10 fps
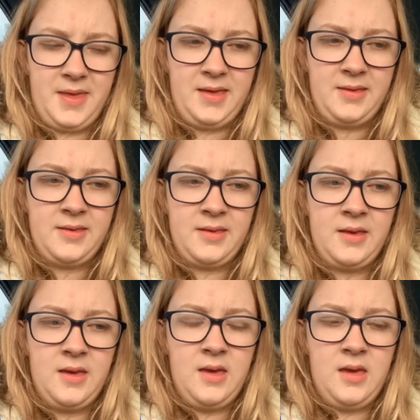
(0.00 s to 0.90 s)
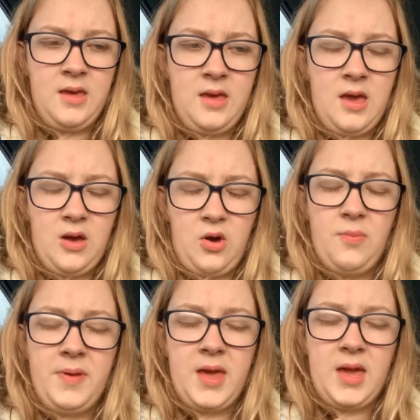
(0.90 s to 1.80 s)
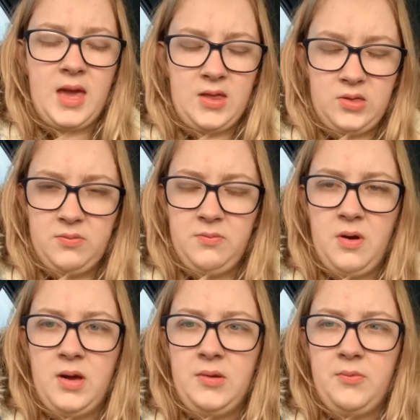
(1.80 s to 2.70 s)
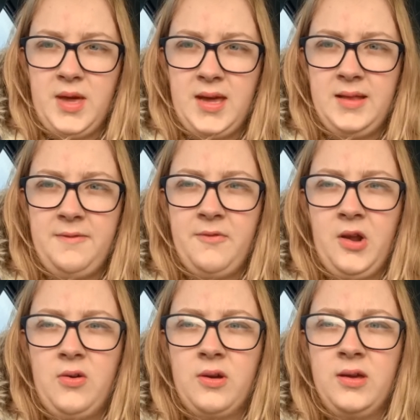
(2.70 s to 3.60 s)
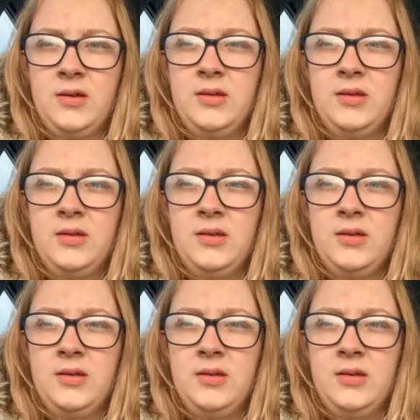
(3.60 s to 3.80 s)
this and copy it into my weekly vlog,